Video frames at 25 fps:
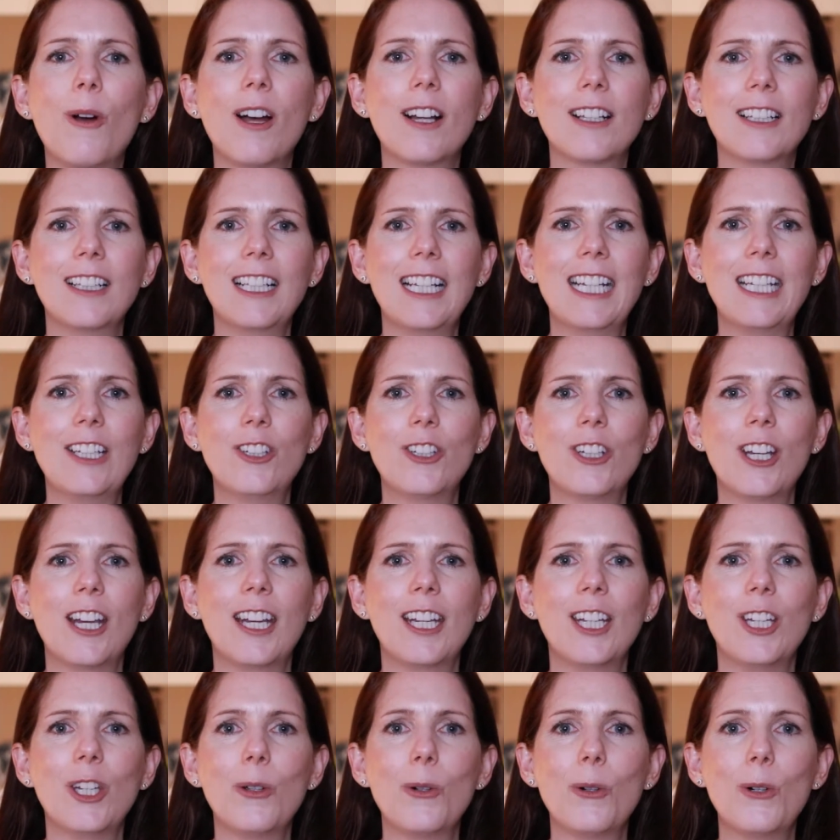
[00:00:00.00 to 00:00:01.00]

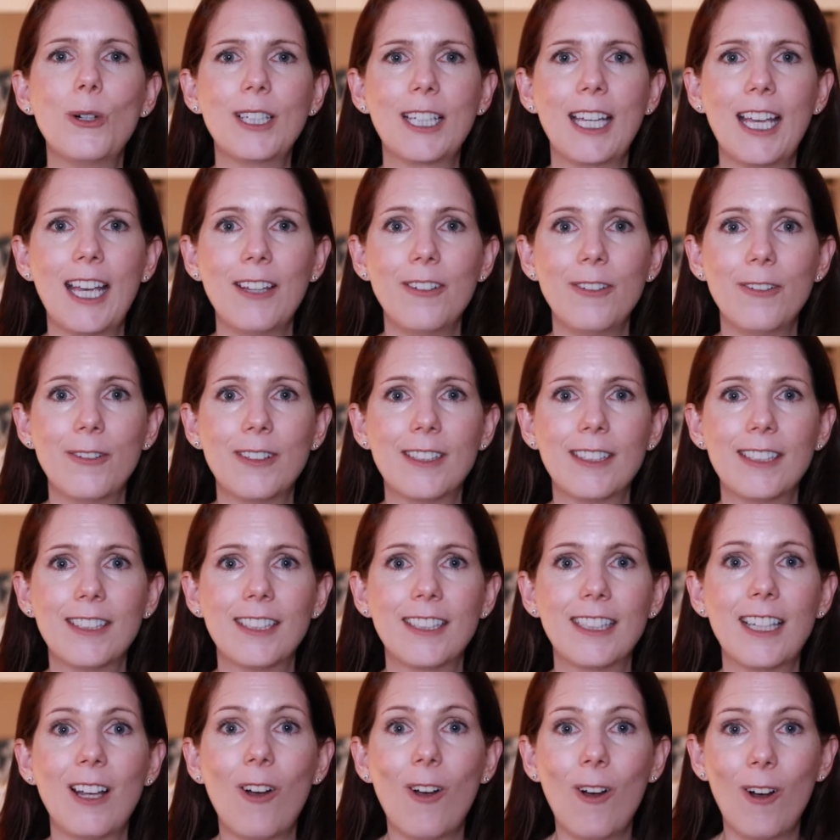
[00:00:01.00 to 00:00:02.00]
unleashing your gifts
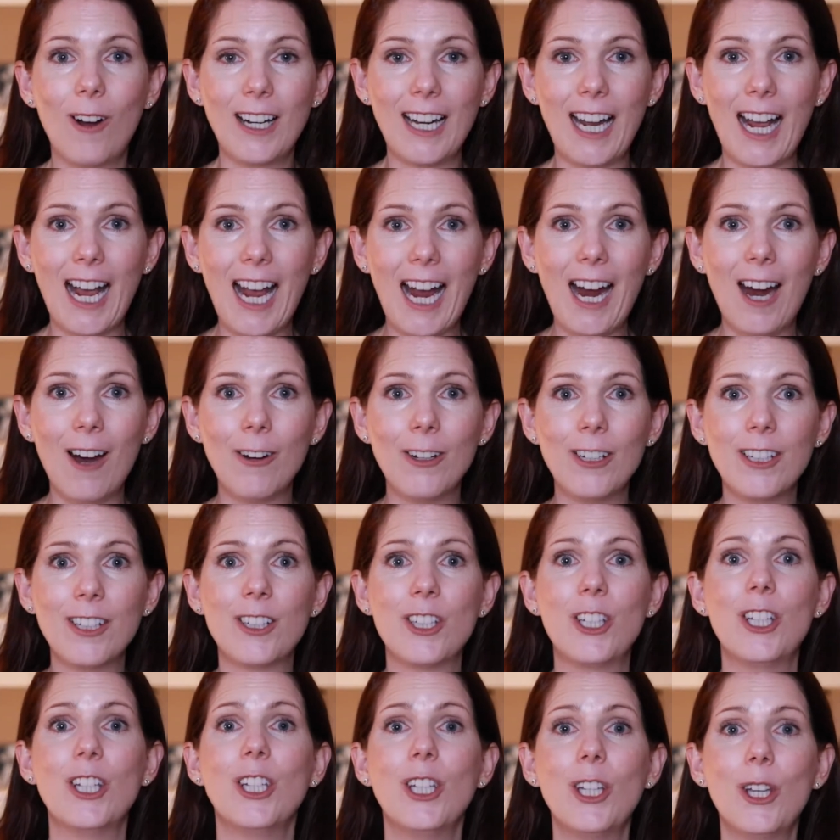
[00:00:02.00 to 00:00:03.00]
that are inherent
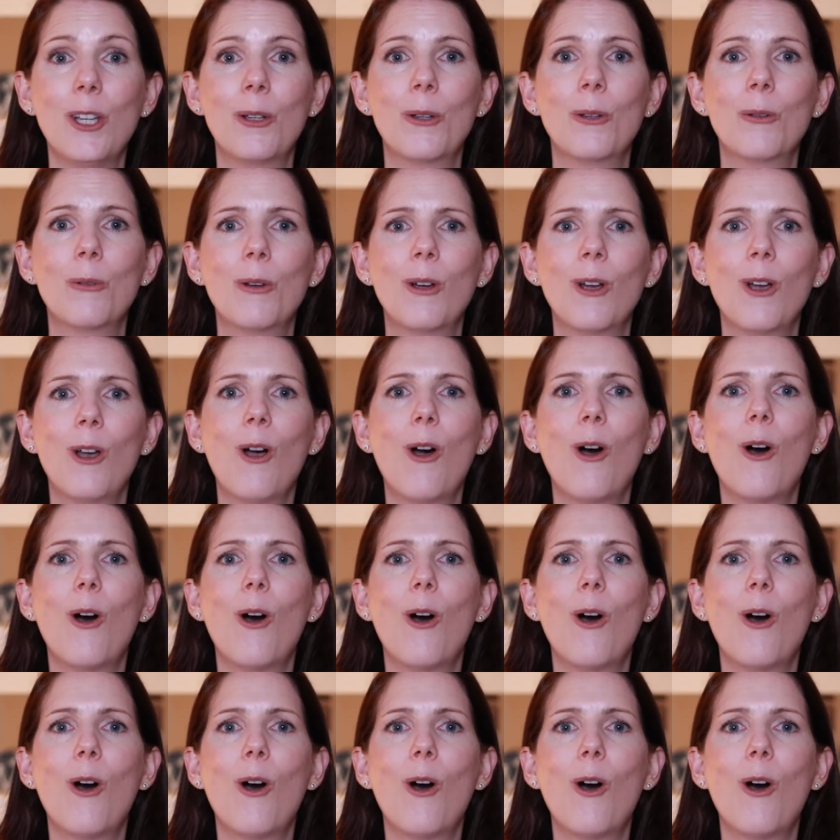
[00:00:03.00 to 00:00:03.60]
to you